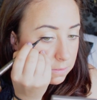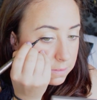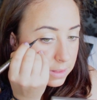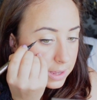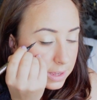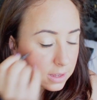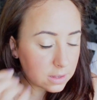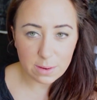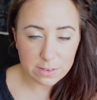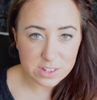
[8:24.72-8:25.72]
flick.
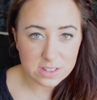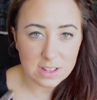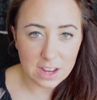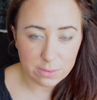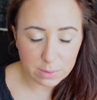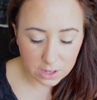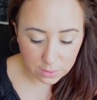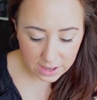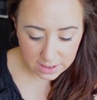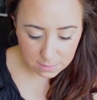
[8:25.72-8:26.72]
Now I've done the line, I'm going to
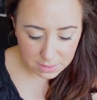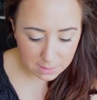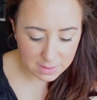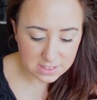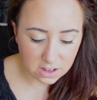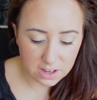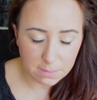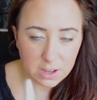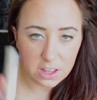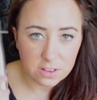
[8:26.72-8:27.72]
go ahead and apply mascara, and
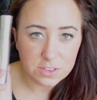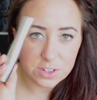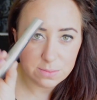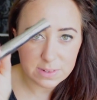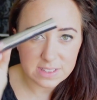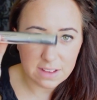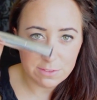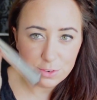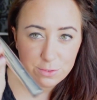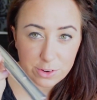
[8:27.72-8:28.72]
I'm going to use the
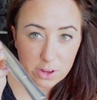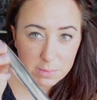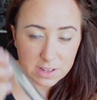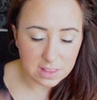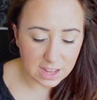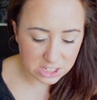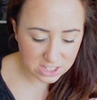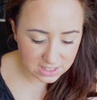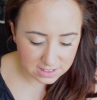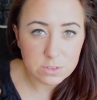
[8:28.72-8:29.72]
N07 Fanomenal Lashes.